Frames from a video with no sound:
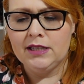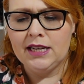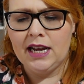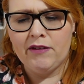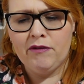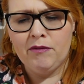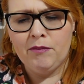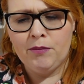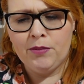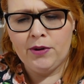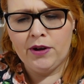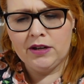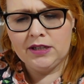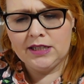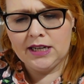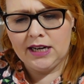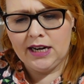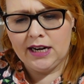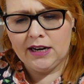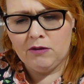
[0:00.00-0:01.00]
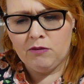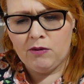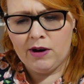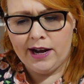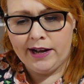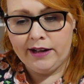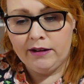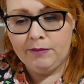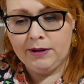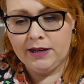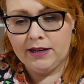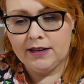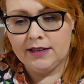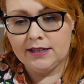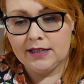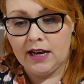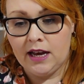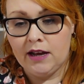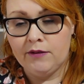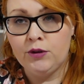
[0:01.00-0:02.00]
I haven't bought any in a while because
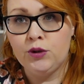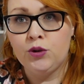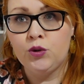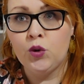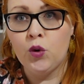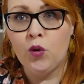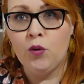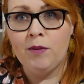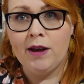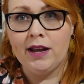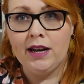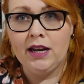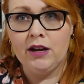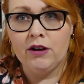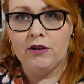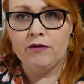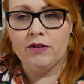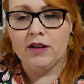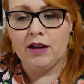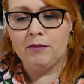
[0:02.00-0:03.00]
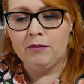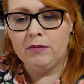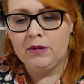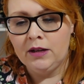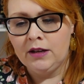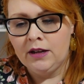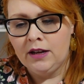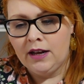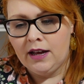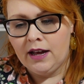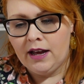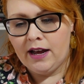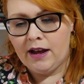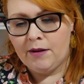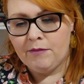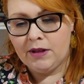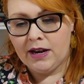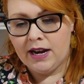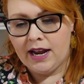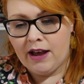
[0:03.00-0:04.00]
I have so many of them
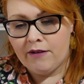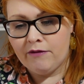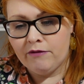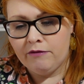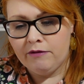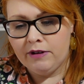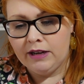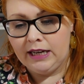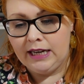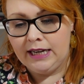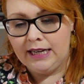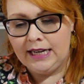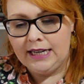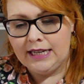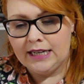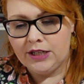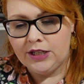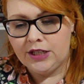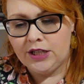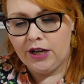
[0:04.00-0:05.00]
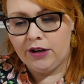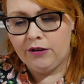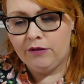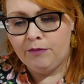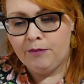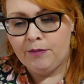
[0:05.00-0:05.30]
that I haven't really needed to.